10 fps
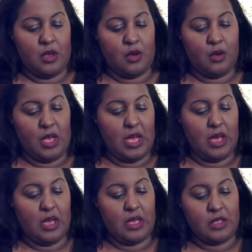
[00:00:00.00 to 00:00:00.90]

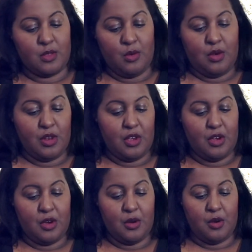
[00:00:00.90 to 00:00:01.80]
Okay, it's on
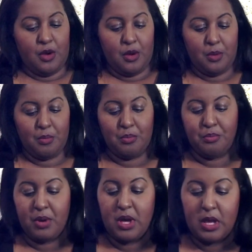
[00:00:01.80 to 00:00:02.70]
there,
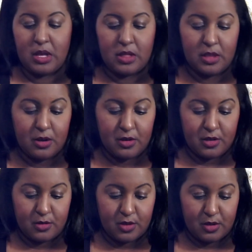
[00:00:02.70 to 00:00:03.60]
but there is
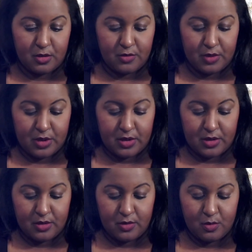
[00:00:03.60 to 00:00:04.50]
no sales rank.
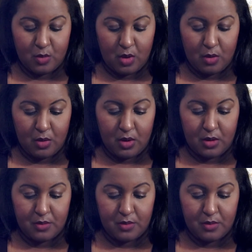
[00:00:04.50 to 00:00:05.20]
Womp womp.